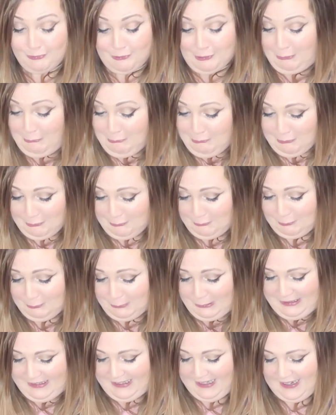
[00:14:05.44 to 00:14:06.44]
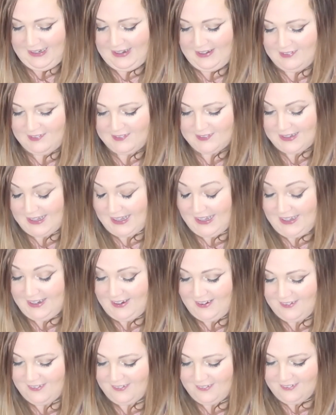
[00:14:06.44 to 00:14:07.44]
stoked to win this.
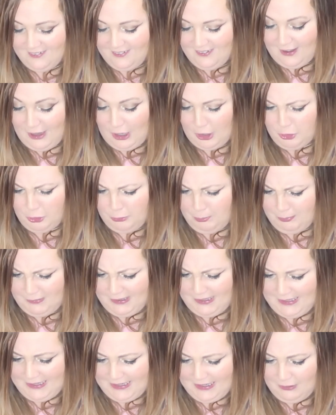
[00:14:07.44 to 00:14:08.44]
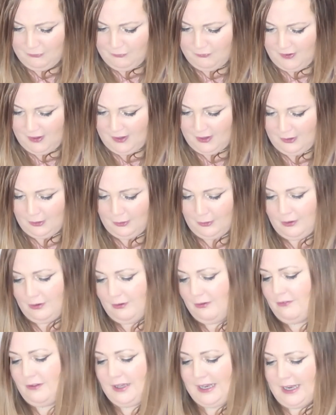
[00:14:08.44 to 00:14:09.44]
Like, I couldn't believe
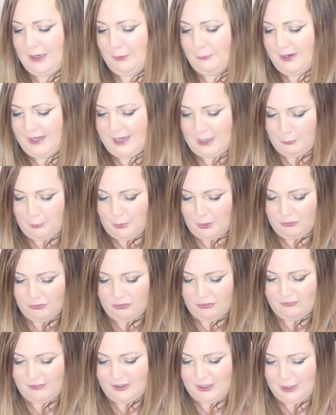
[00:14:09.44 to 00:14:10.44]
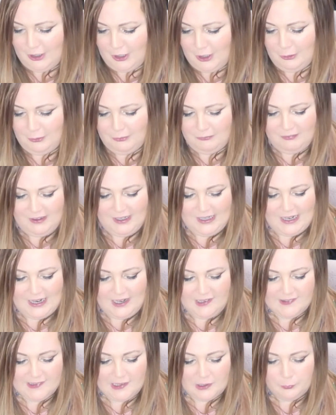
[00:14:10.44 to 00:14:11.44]
it. Like, when I watched the video and
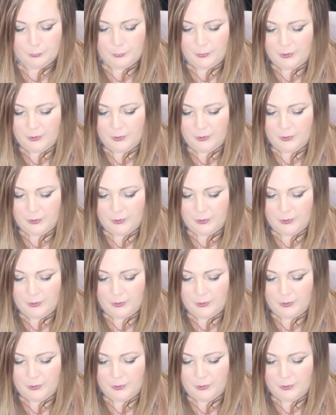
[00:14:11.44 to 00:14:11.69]
realised I'd